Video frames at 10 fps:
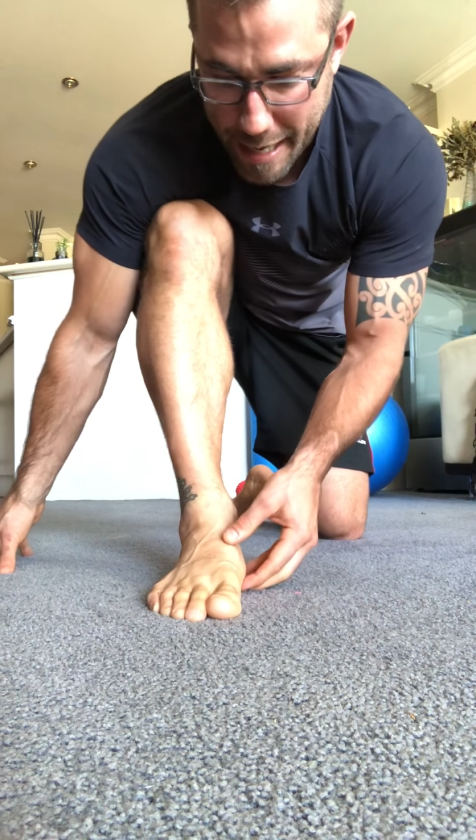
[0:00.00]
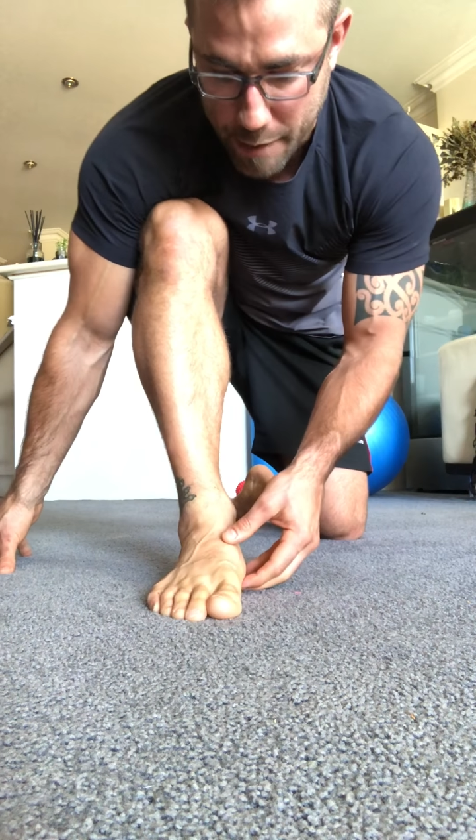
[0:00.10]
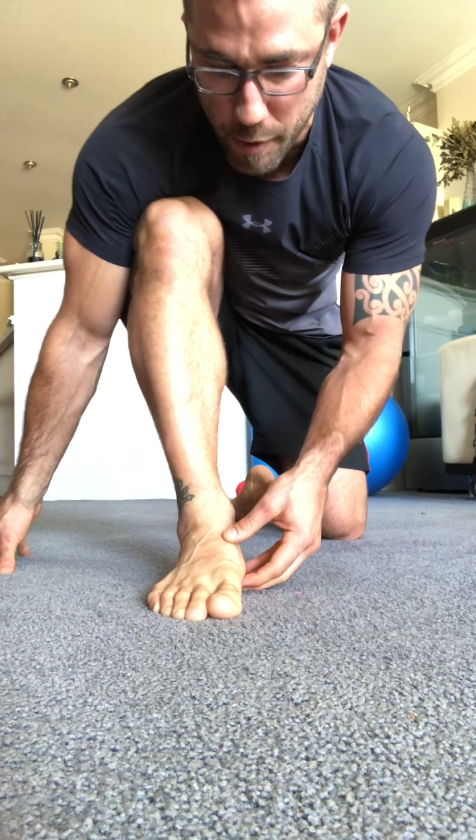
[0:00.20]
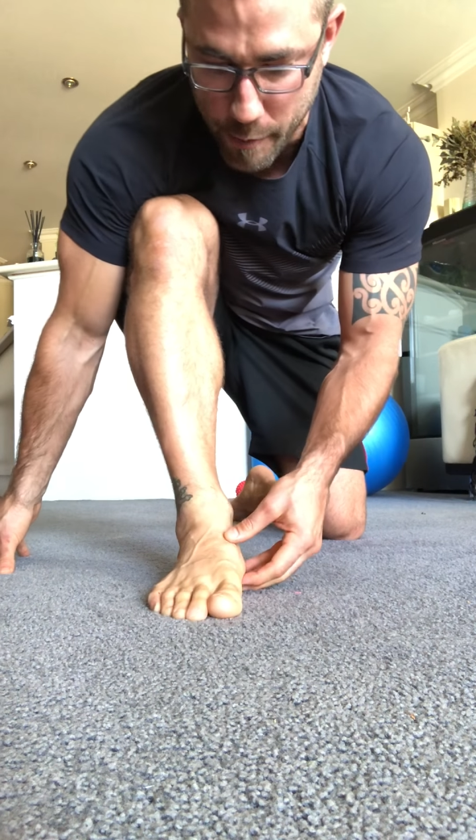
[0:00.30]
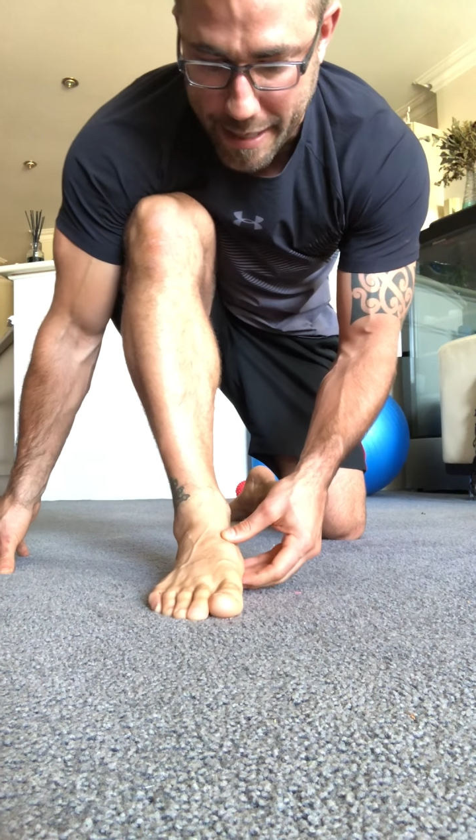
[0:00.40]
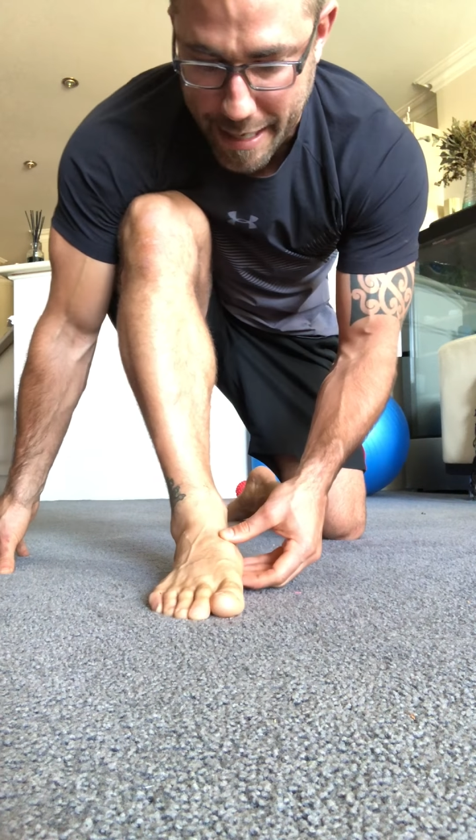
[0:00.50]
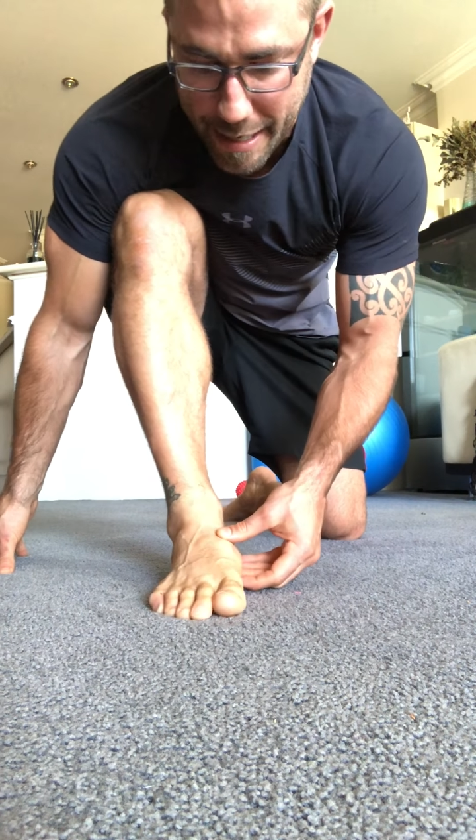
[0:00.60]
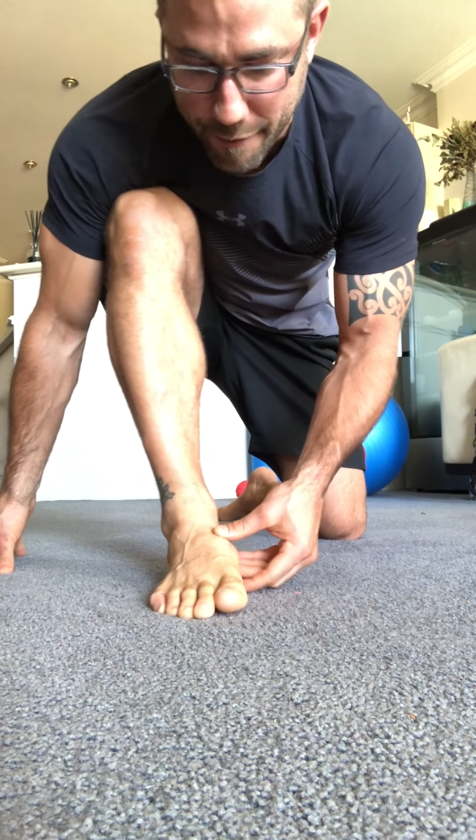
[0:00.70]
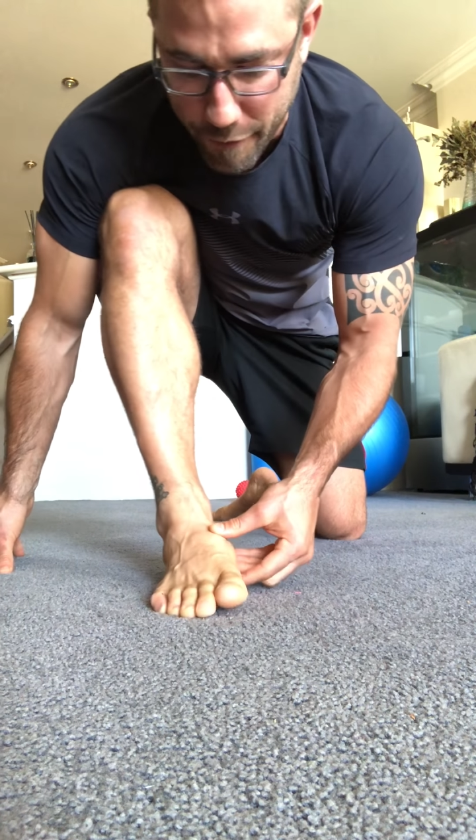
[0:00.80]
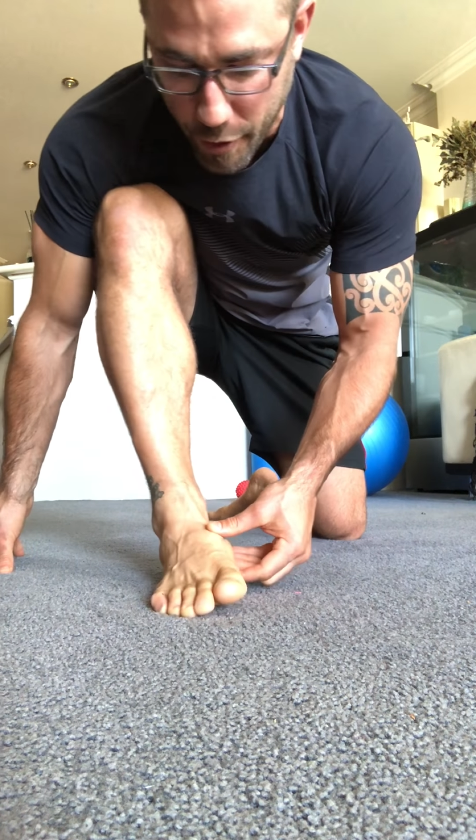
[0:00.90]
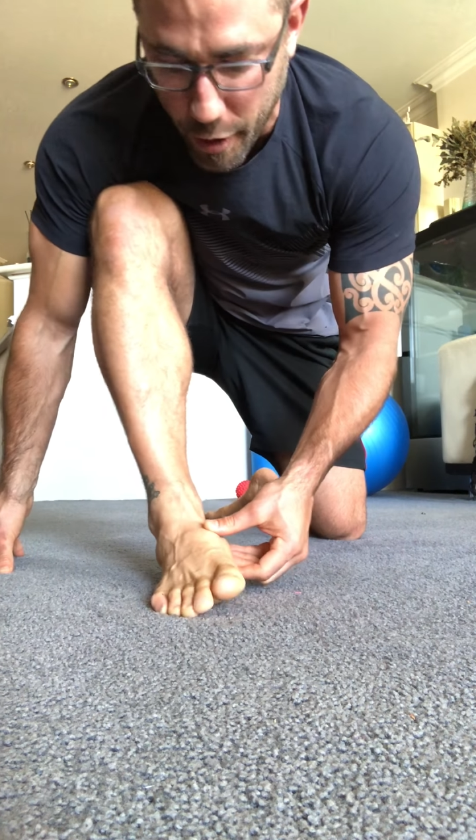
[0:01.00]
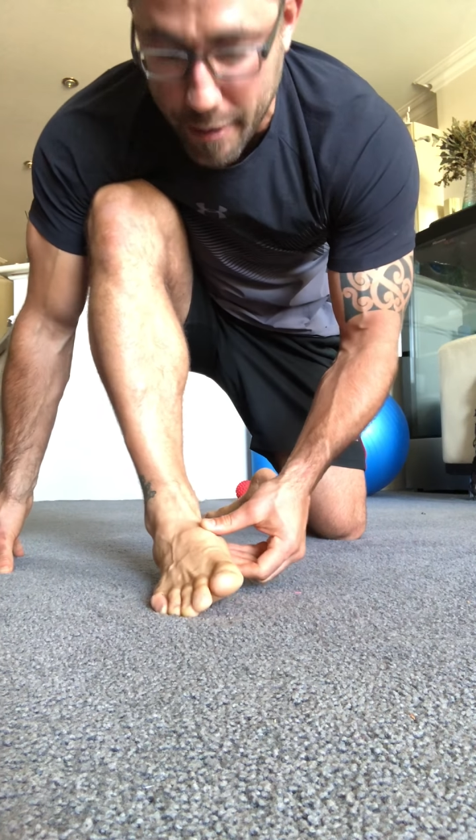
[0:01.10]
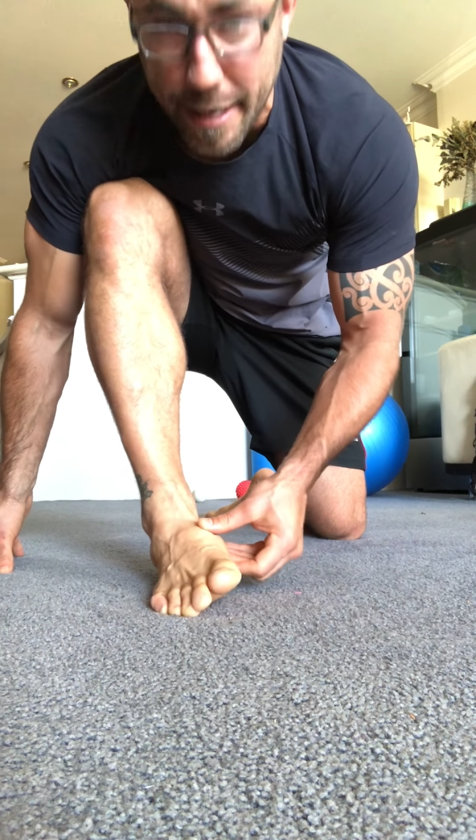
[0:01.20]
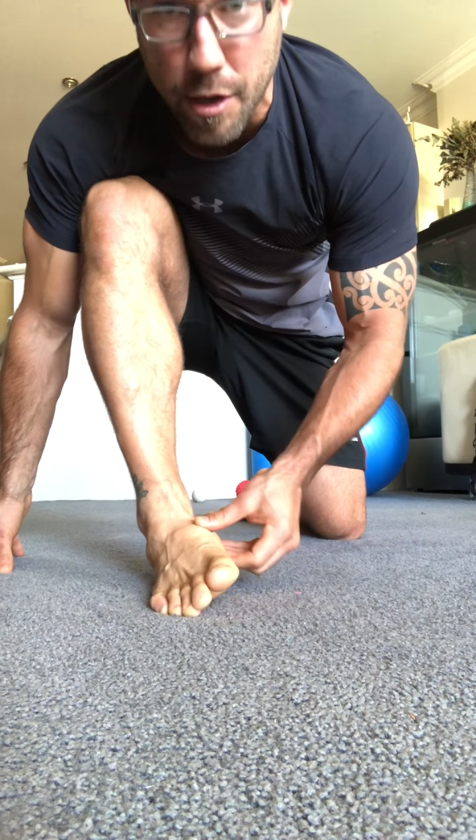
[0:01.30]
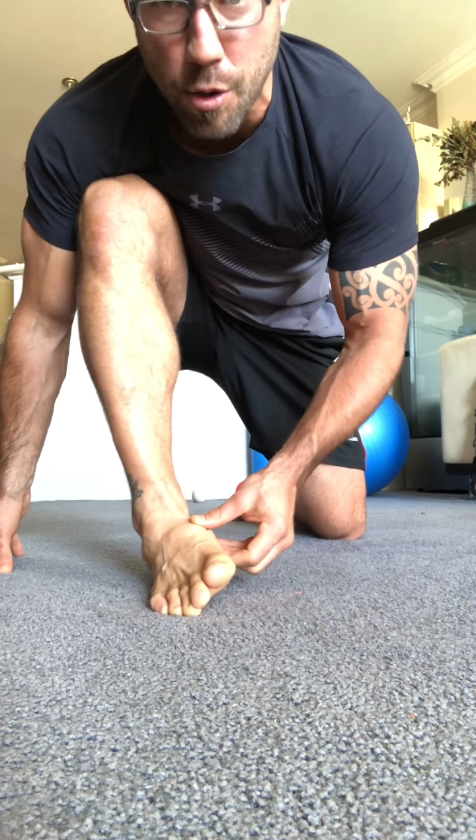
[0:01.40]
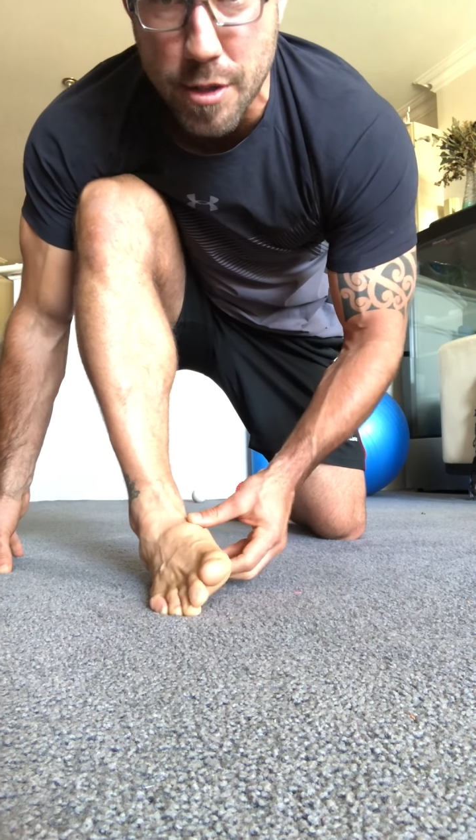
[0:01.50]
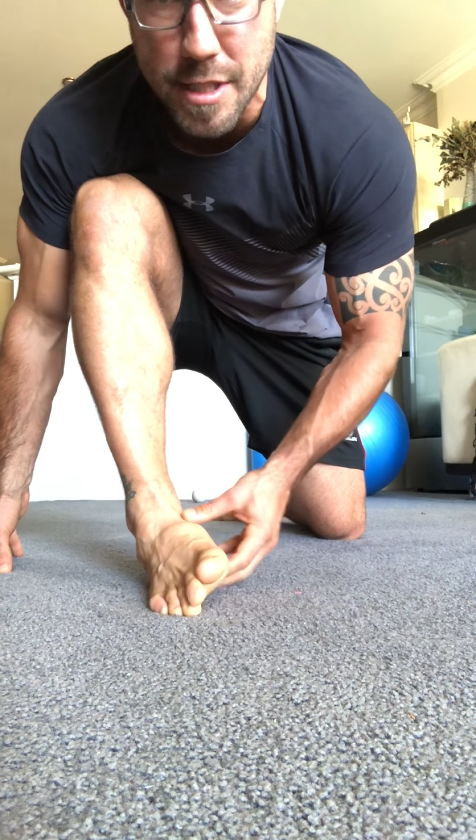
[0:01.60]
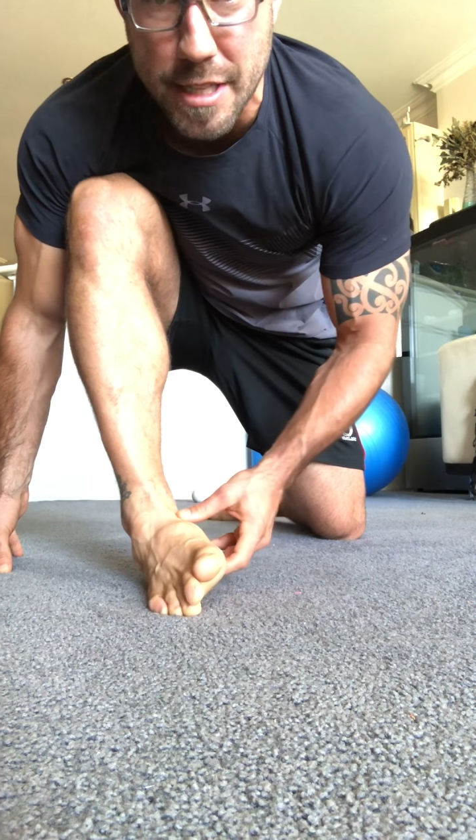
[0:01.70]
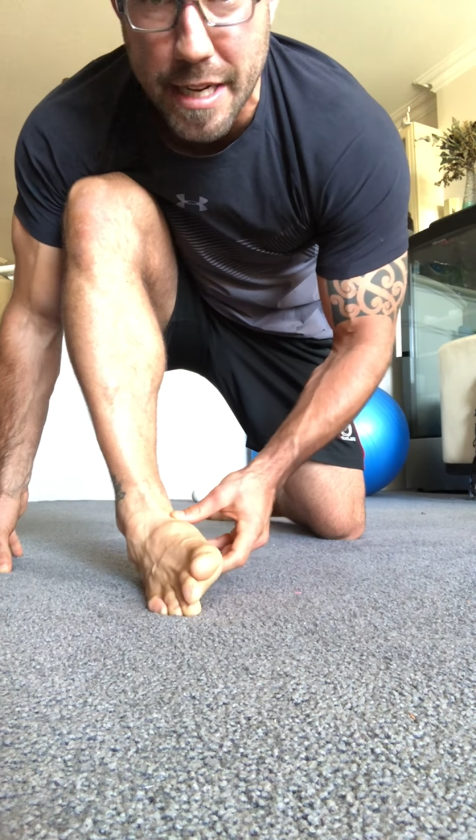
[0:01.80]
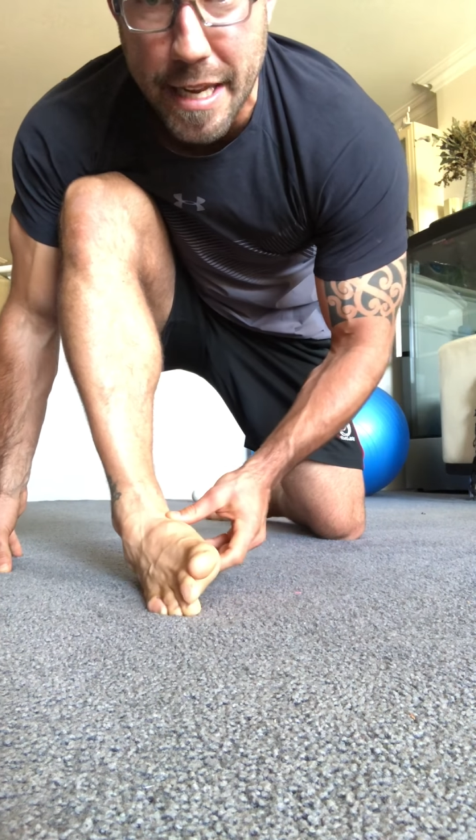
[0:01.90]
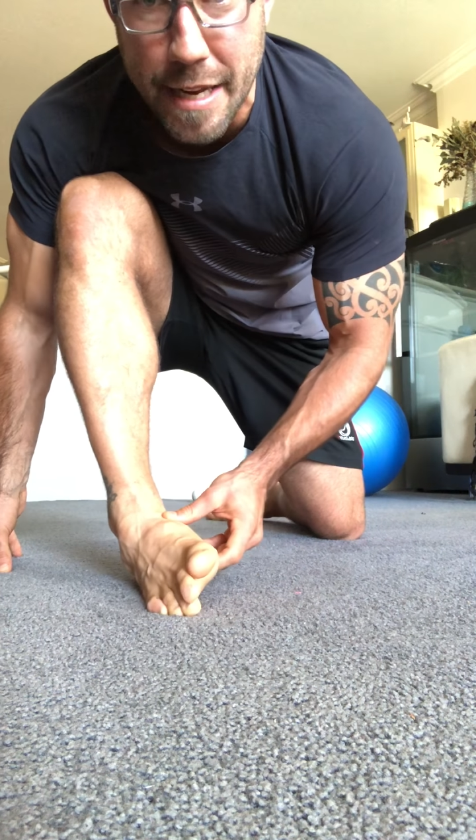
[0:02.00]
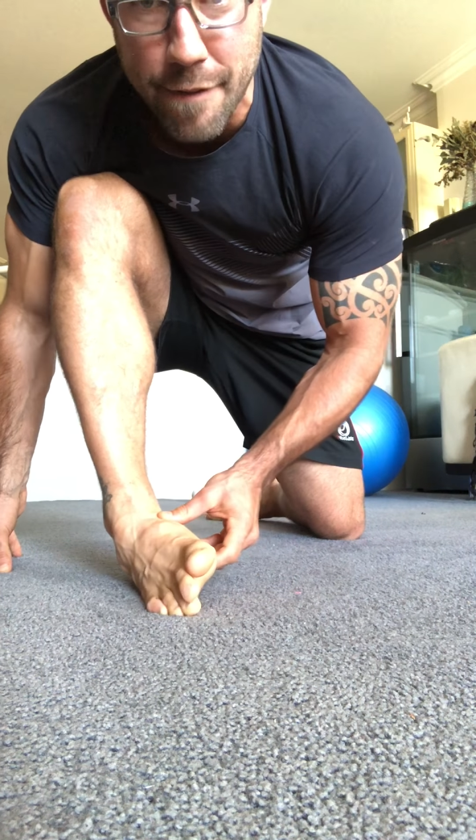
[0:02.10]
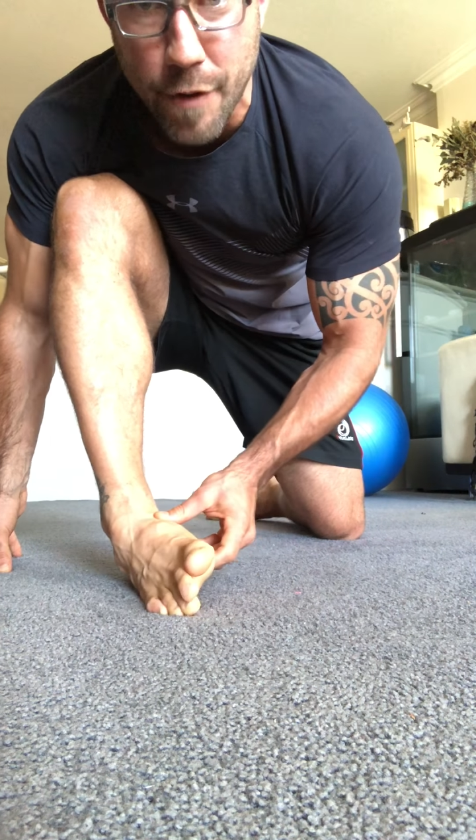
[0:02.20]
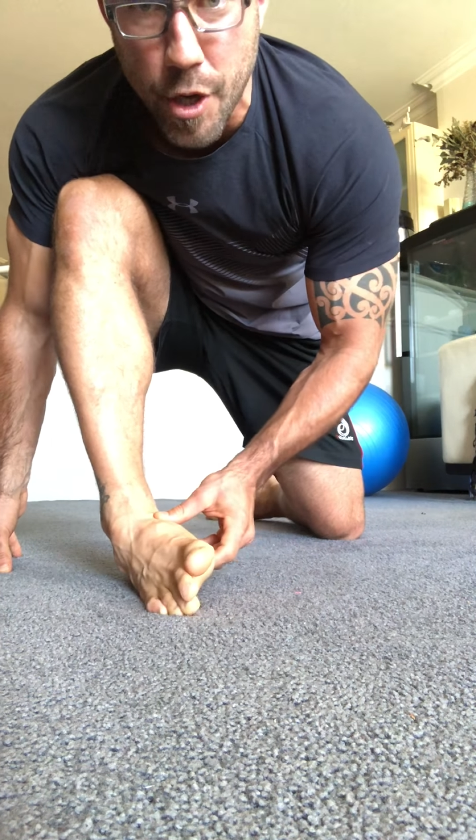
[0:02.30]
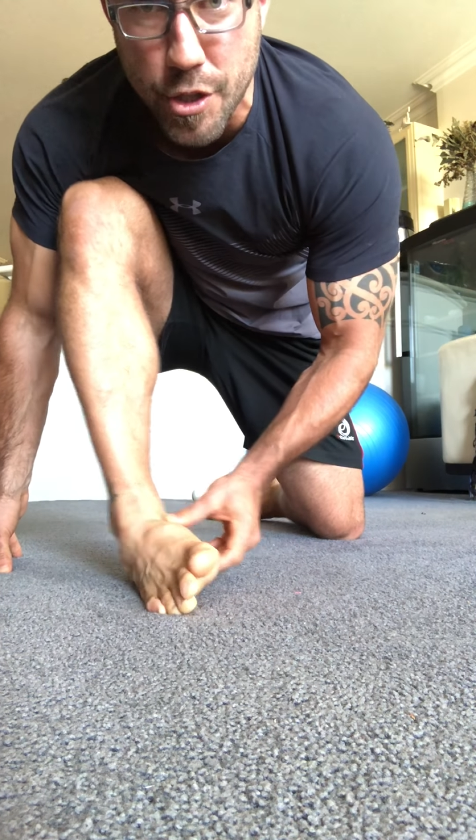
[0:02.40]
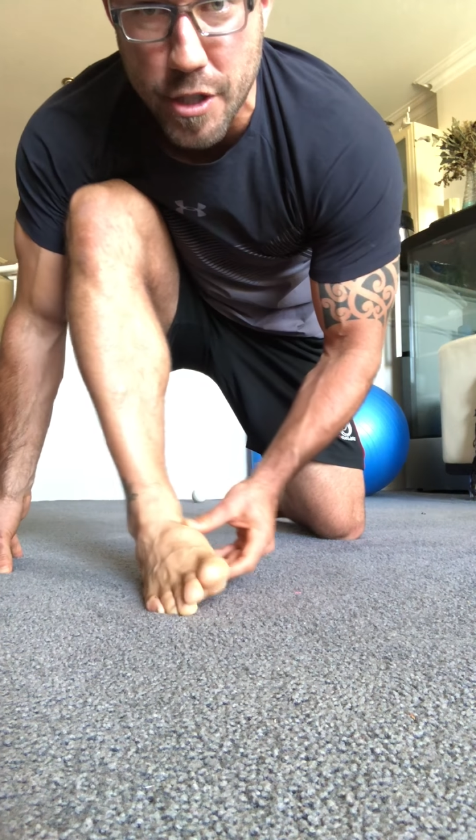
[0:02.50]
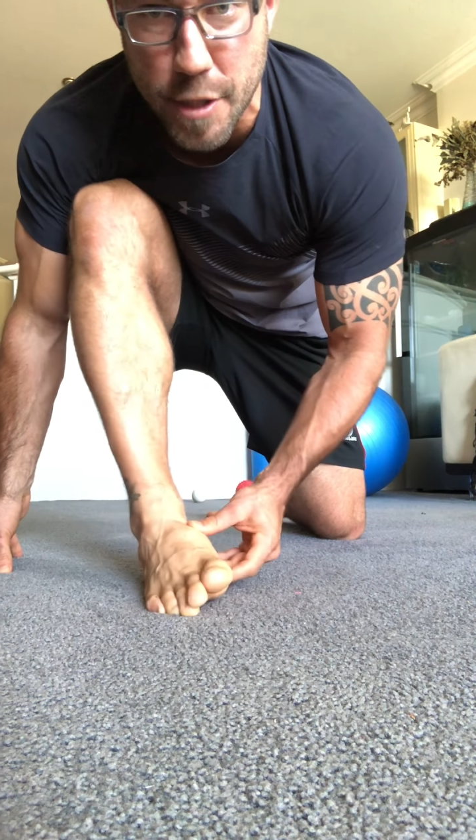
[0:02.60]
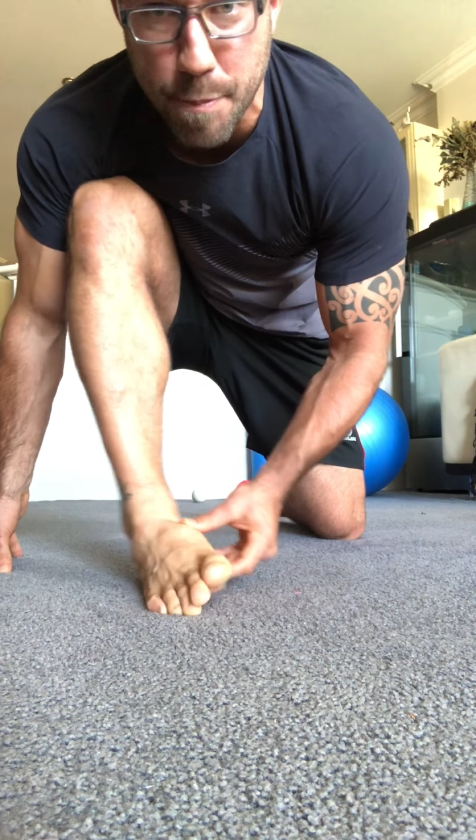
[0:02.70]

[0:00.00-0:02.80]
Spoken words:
and when we invert, it causes an inversion